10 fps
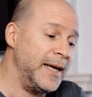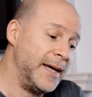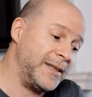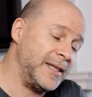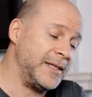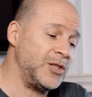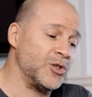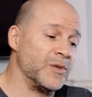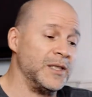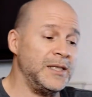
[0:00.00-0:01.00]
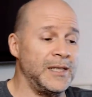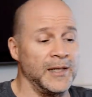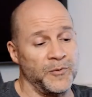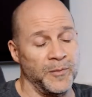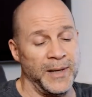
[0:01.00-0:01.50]
And I think they should release the
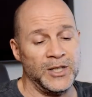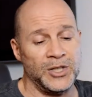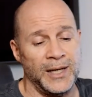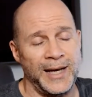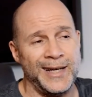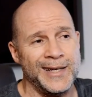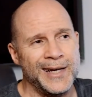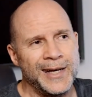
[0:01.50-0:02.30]
information and